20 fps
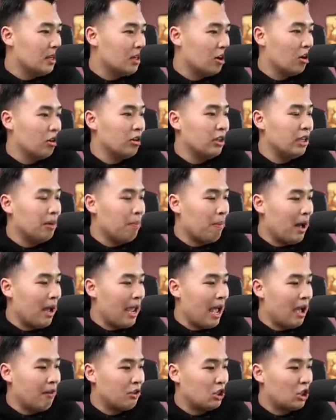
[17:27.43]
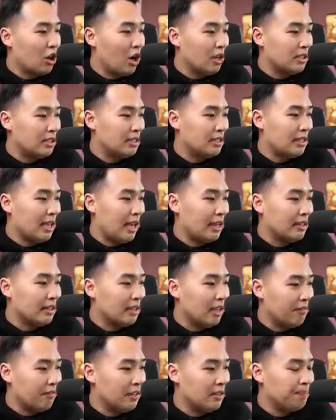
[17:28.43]
Currently, my average cost is at
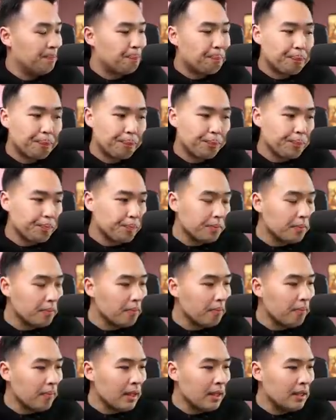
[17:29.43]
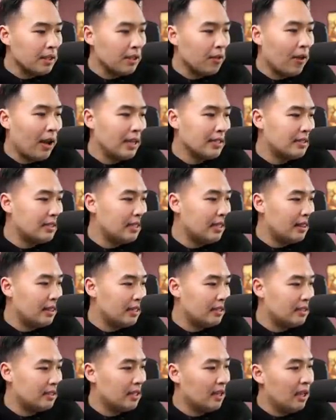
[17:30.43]
11. You know, I see
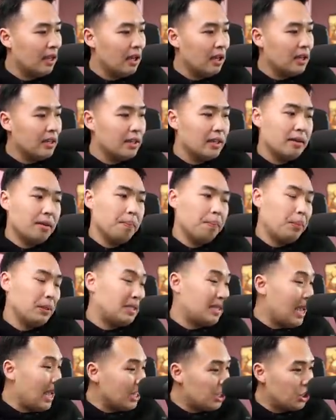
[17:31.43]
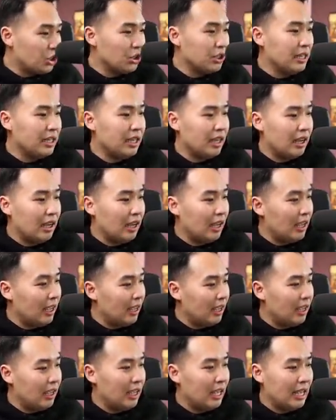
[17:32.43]
this potentially
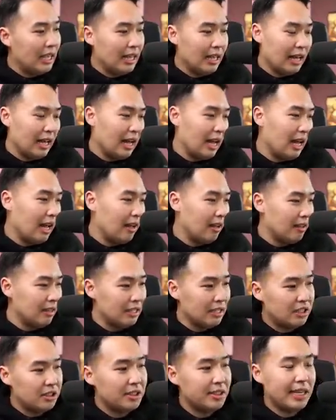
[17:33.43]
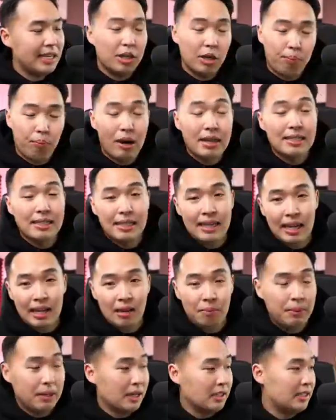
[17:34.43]
this is a good price to get
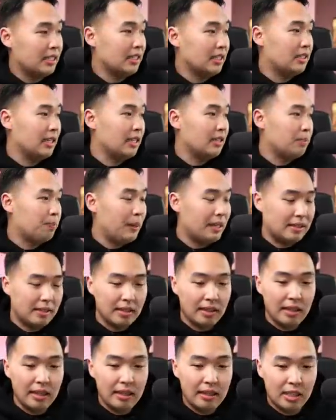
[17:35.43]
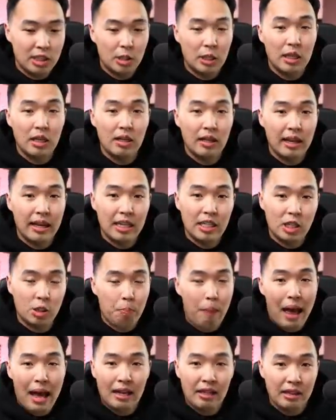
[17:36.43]
in because this is basically still a
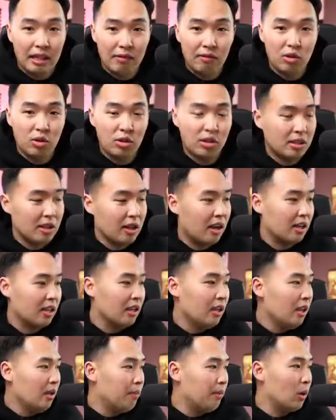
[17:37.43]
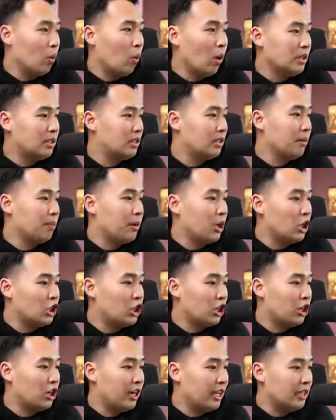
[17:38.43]
SPAC leveled stock. But once the
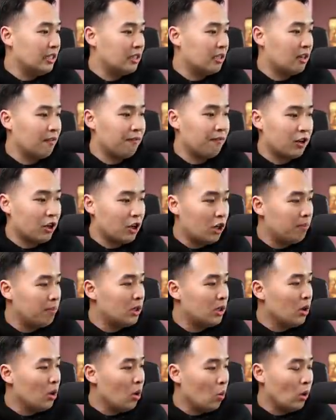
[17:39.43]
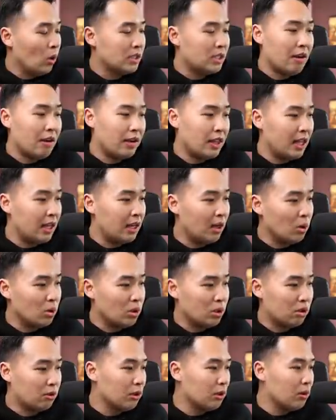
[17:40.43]
merger is confirmed, once everything
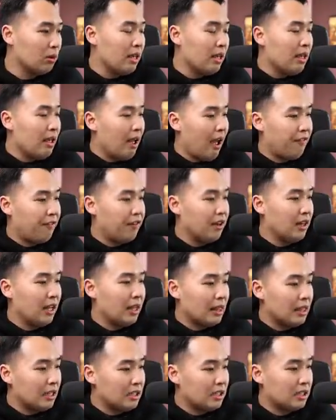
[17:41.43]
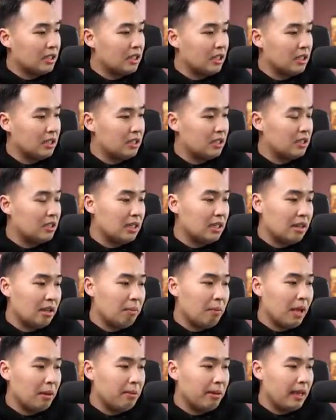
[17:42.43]
goes through, I feel like this could see
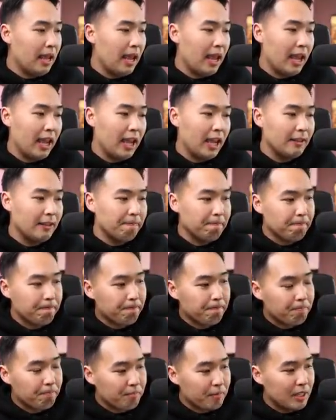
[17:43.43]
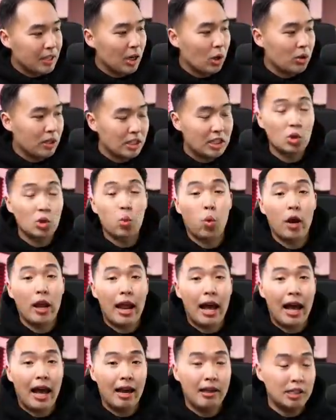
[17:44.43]
maybe a, you know, this is
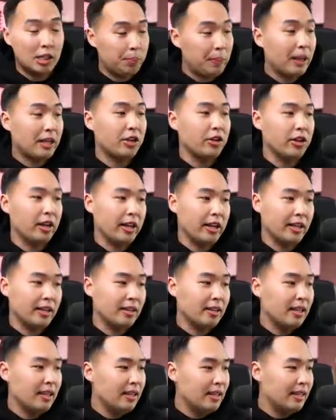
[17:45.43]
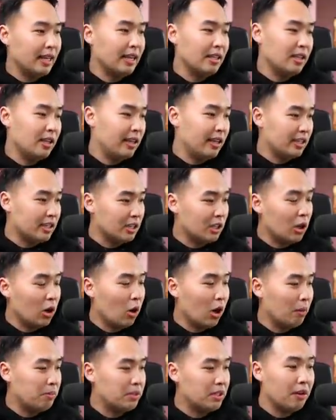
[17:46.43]
what I speculating that it could
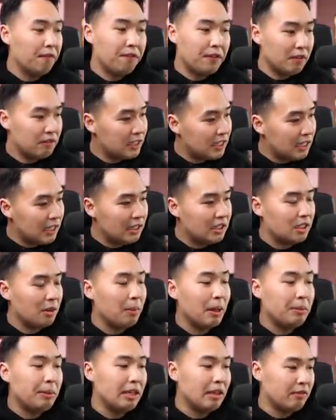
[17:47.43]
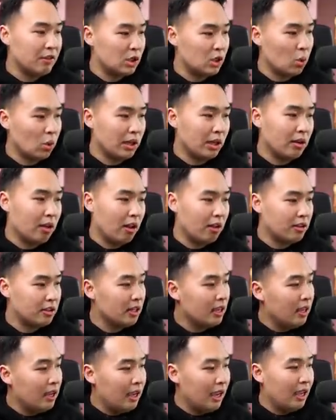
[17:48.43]
go up to 15 to maybe even $20.
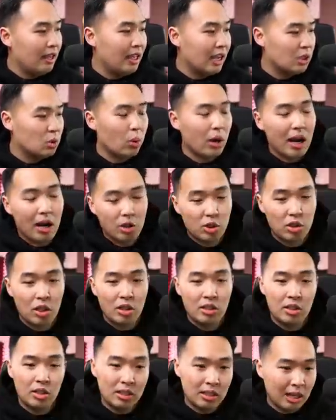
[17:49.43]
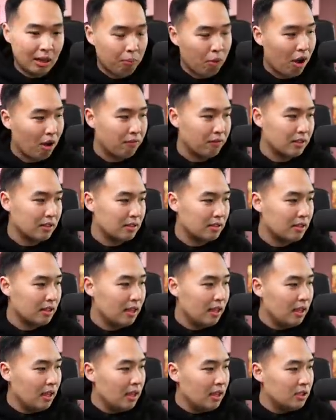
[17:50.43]
And that's where I'll start to take profits.
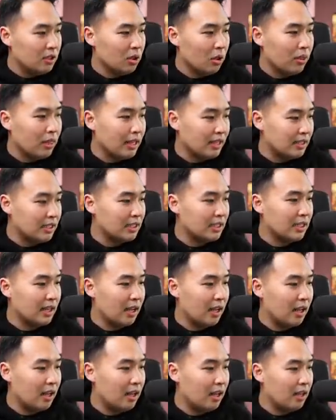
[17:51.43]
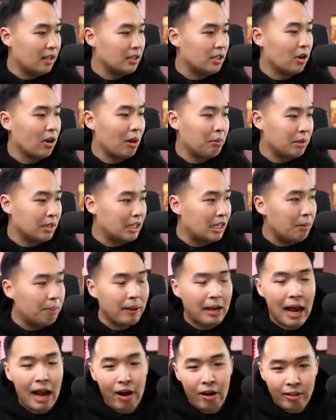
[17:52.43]
So this is, uh, you know, I'm going to keep
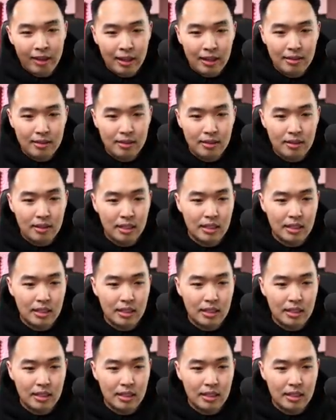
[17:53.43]
an eye on this.